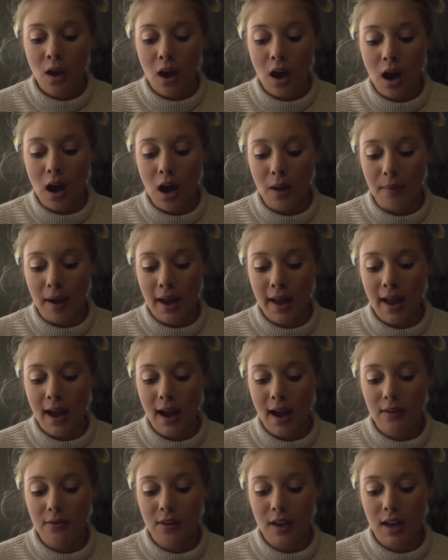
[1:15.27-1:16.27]
Um, I
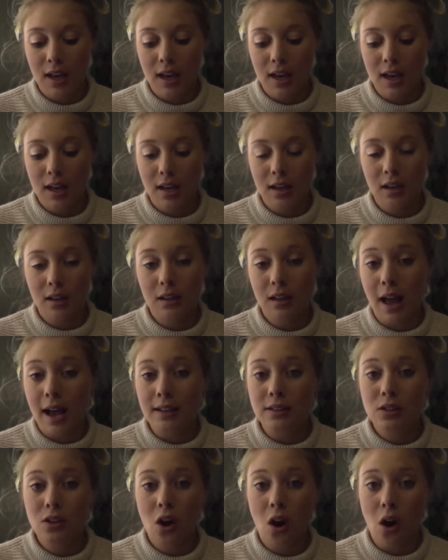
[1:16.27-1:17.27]
have a
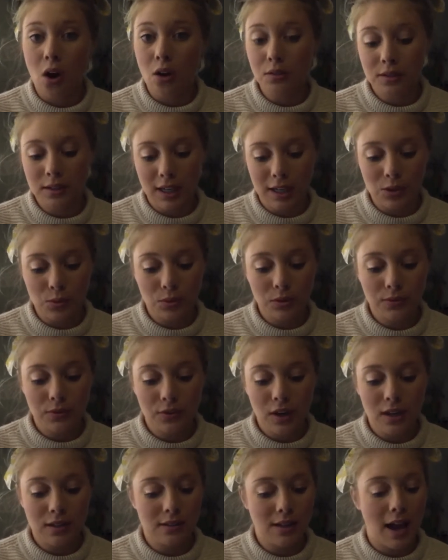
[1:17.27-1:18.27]
class call scheduled for
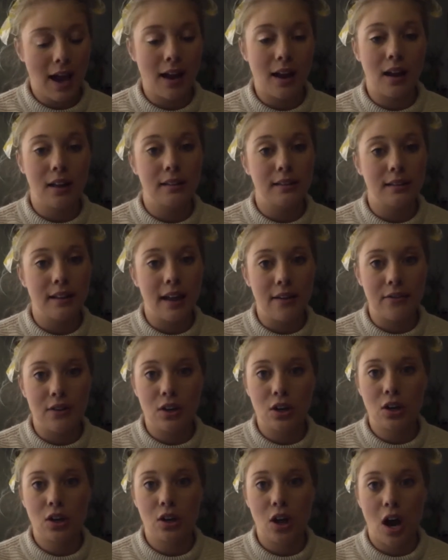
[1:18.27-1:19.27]
us at 11
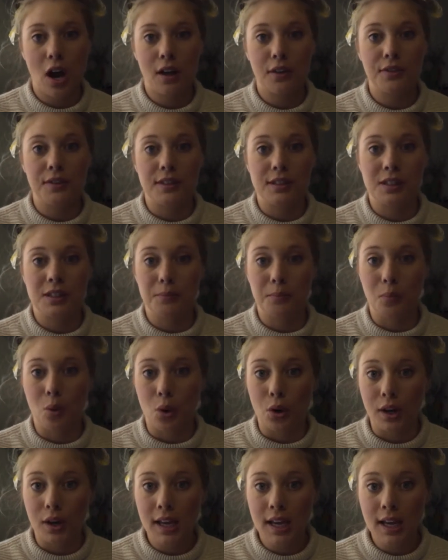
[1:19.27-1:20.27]
o'clock this
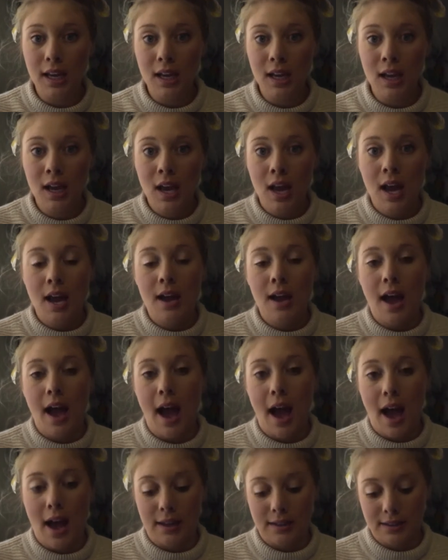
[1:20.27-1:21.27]
morning
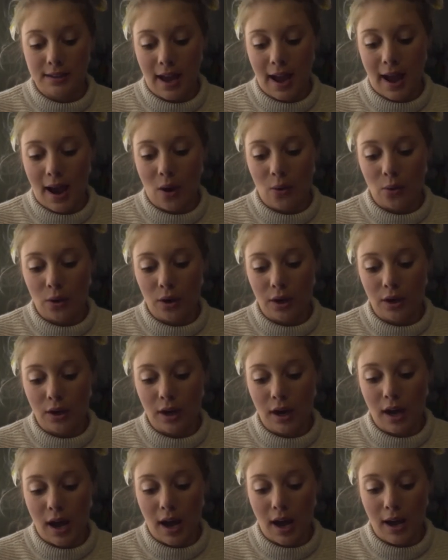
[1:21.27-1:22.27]
as our
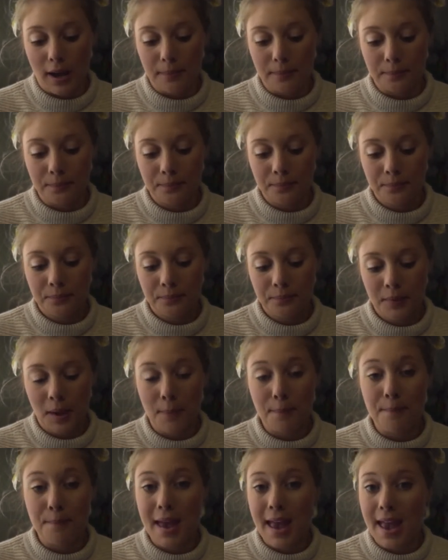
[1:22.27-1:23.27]
um,
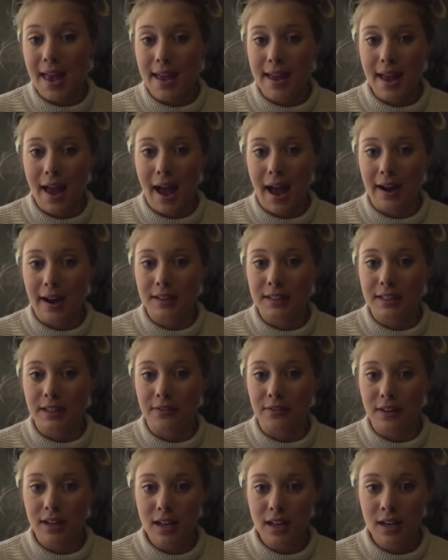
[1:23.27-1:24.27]
May
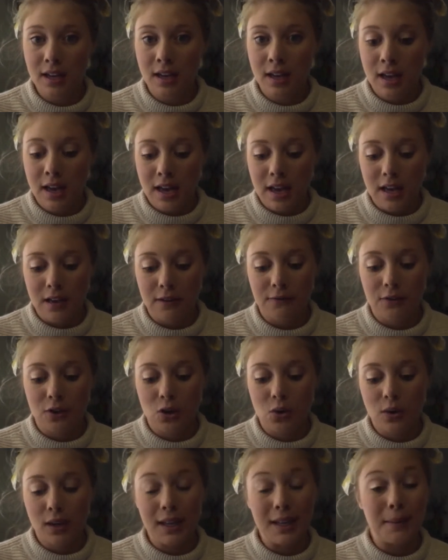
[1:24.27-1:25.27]
activity. If
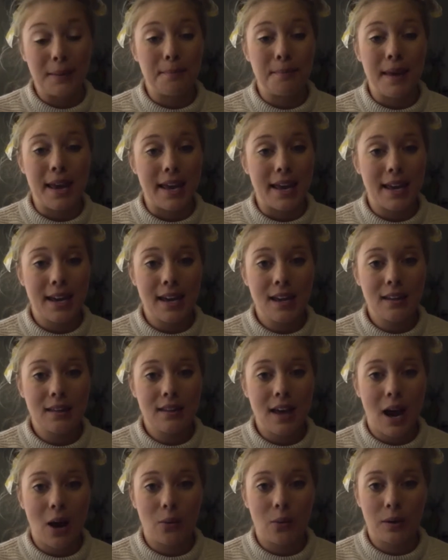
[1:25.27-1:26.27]
you can make it,
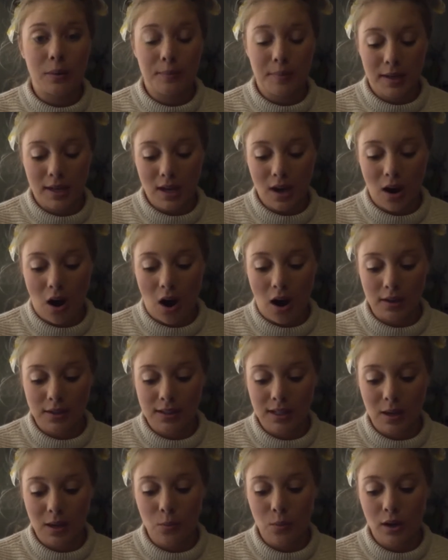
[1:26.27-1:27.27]
that would be awesome.